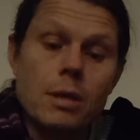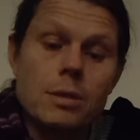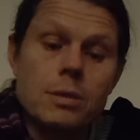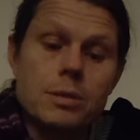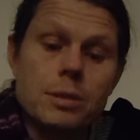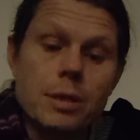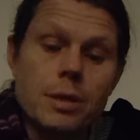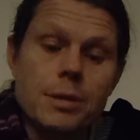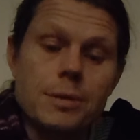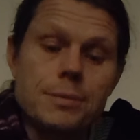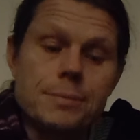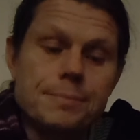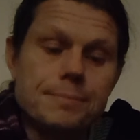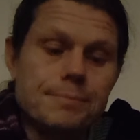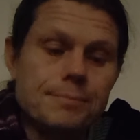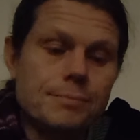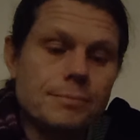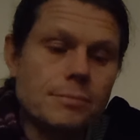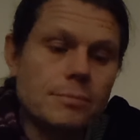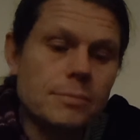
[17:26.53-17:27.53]
So,
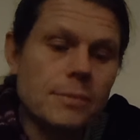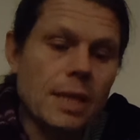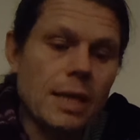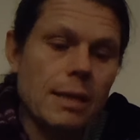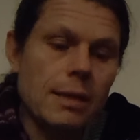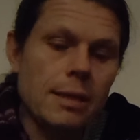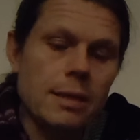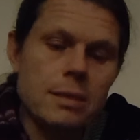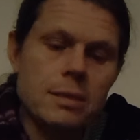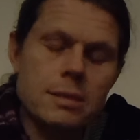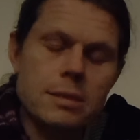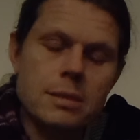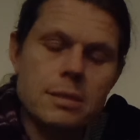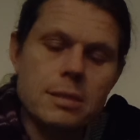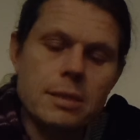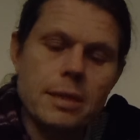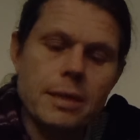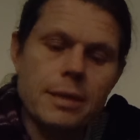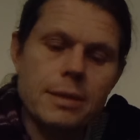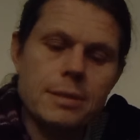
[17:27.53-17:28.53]
lesson
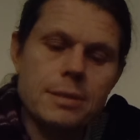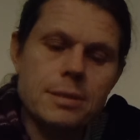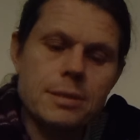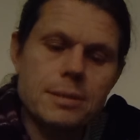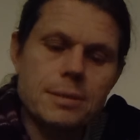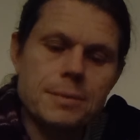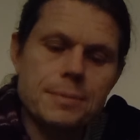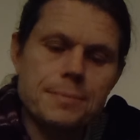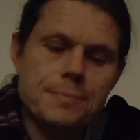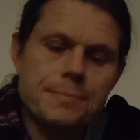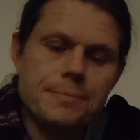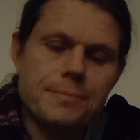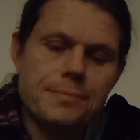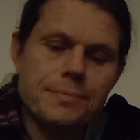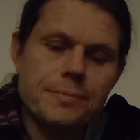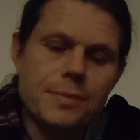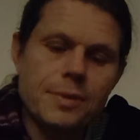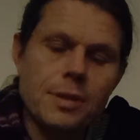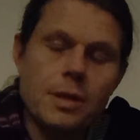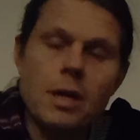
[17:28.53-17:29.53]
six
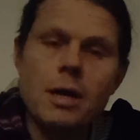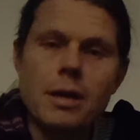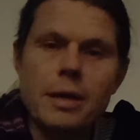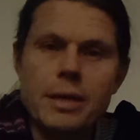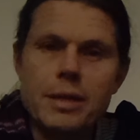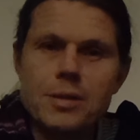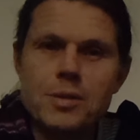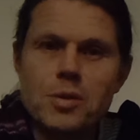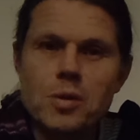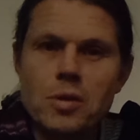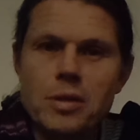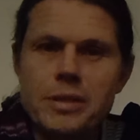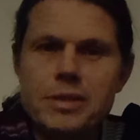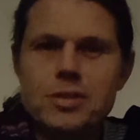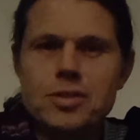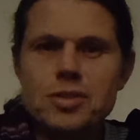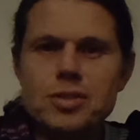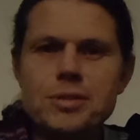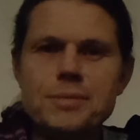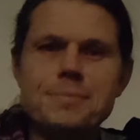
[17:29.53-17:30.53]
the higher
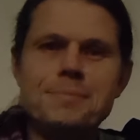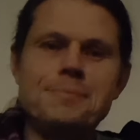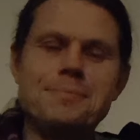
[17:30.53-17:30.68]
knowledge.